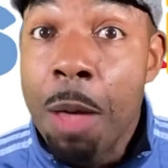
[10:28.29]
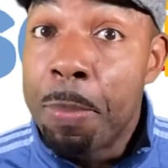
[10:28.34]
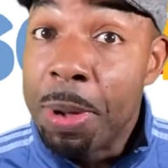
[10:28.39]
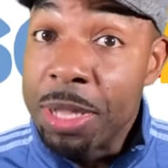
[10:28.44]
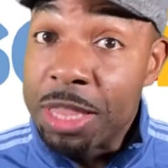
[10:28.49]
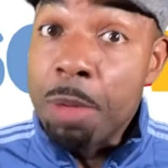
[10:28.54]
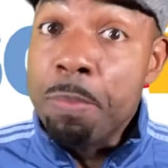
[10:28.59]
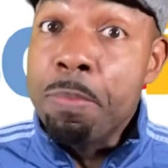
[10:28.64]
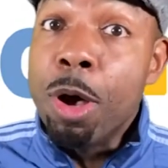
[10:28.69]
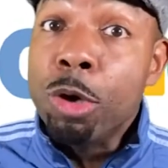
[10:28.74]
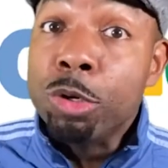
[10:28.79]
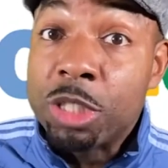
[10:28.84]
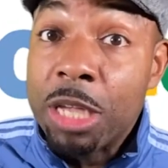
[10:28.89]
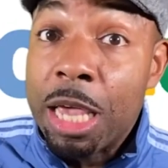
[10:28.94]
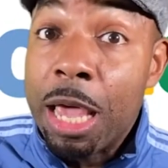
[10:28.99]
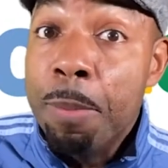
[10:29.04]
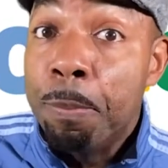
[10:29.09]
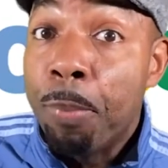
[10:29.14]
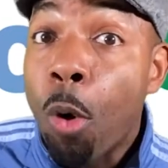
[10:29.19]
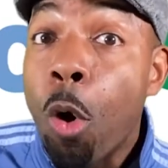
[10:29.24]
but the
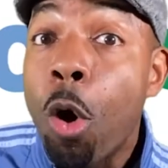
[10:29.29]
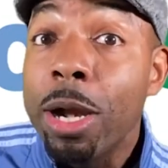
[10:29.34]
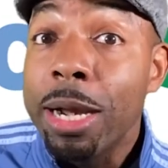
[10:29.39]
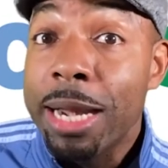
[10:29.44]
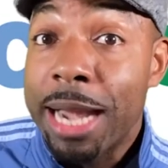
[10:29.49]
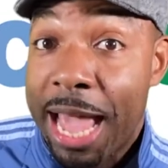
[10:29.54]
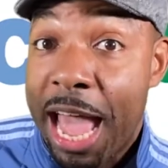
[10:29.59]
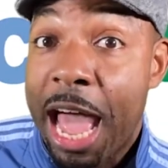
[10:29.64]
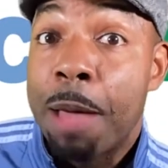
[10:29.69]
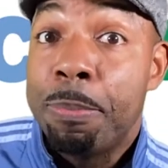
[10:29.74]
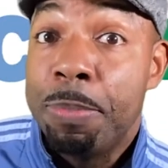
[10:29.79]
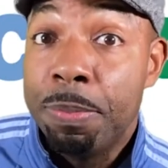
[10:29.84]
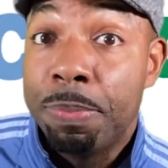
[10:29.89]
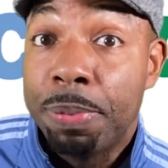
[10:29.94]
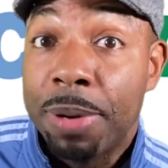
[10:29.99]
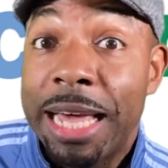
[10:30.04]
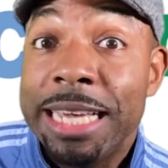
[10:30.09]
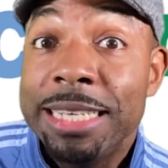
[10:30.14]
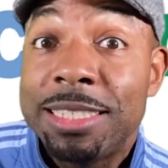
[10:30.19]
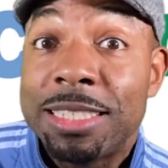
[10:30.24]
most important happy
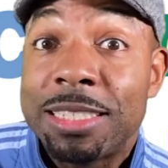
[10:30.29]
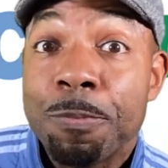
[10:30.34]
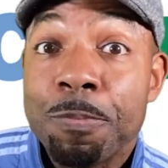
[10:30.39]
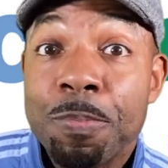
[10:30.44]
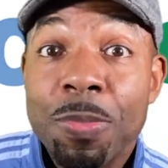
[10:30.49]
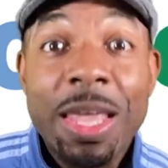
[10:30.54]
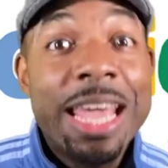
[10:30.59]
place